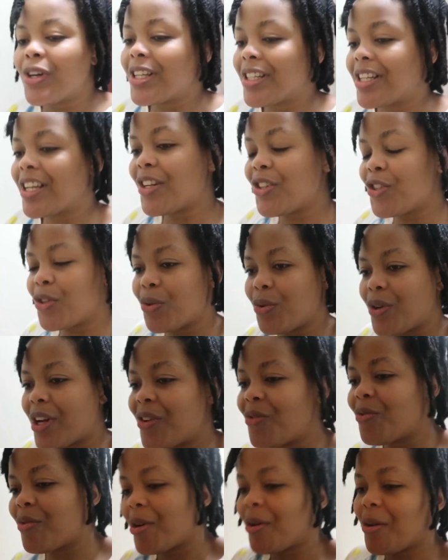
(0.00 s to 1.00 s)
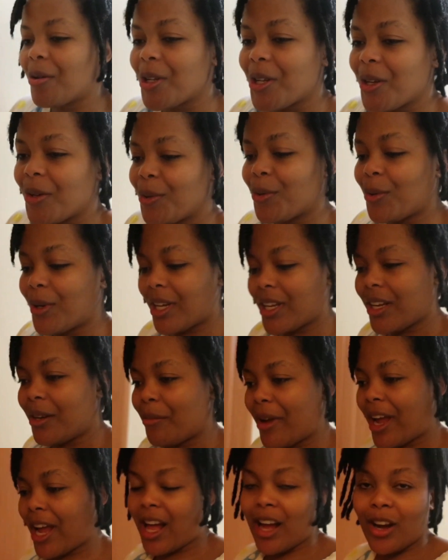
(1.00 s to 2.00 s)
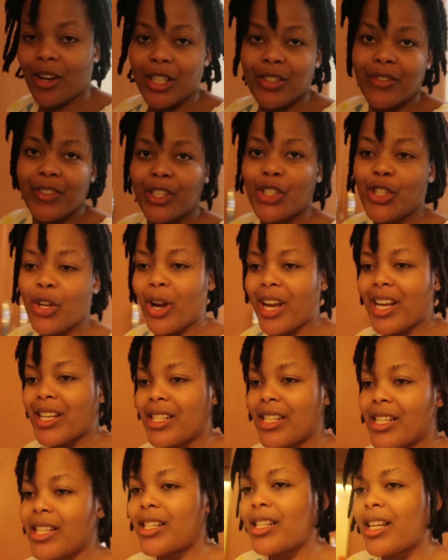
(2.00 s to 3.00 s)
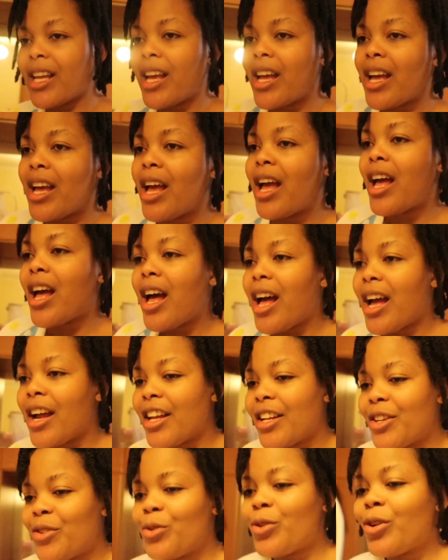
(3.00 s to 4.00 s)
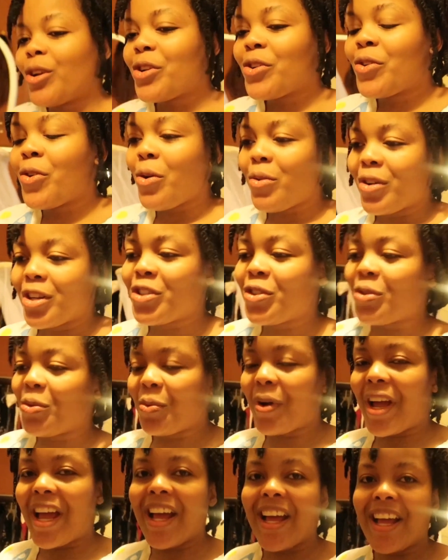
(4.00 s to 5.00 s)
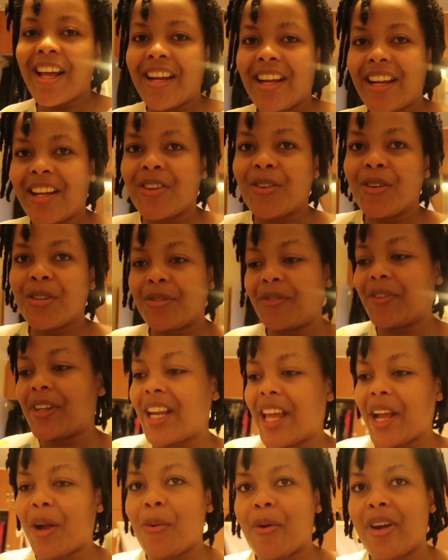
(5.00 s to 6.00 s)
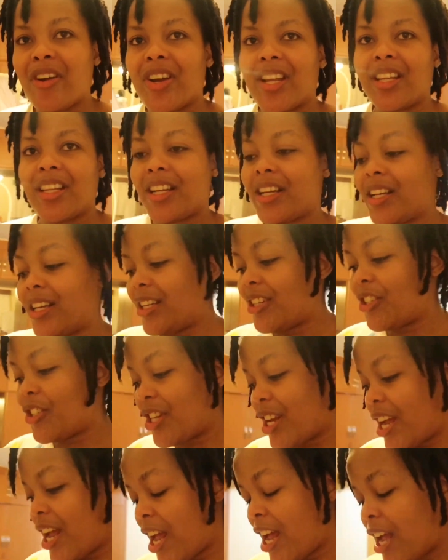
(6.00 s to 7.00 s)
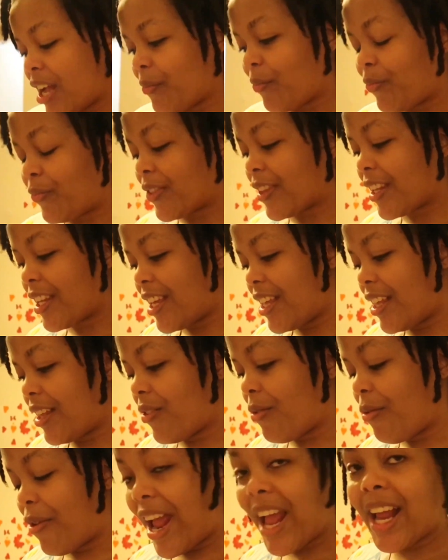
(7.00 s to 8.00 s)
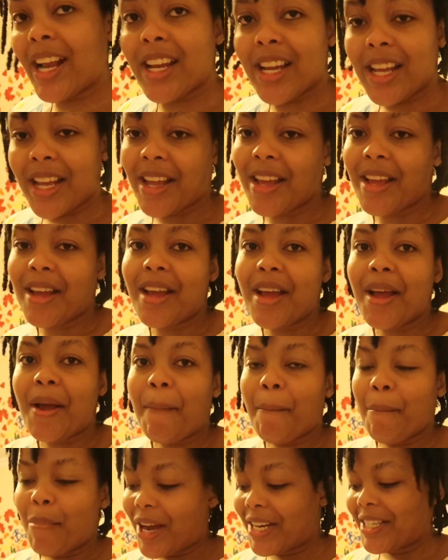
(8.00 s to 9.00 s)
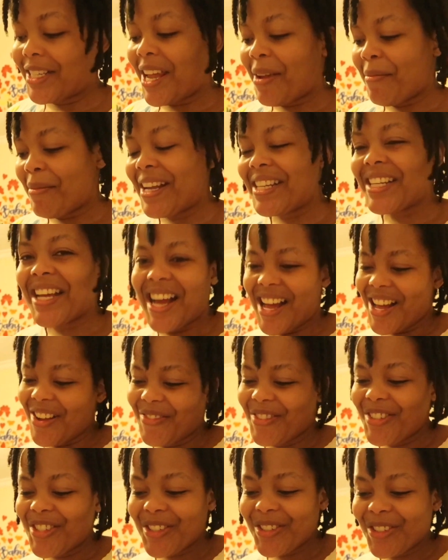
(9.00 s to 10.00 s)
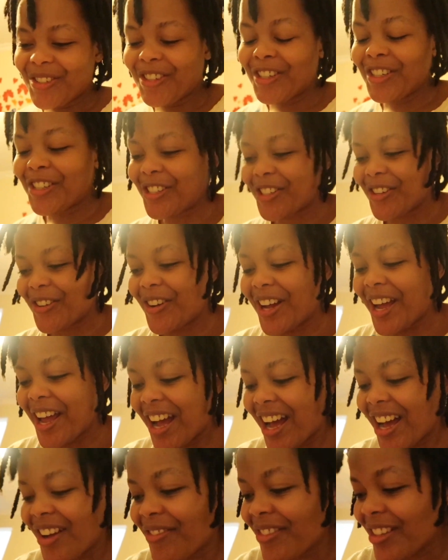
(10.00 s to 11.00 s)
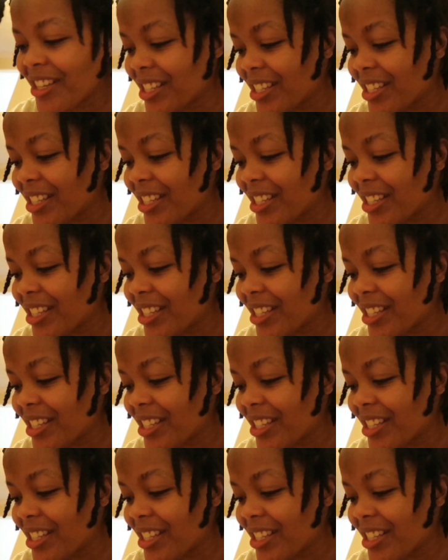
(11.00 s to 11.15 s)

wanted to enroll you in my outfit choices i do not know what to wear and i don't feel like wearing the cliche red but i might have to so i have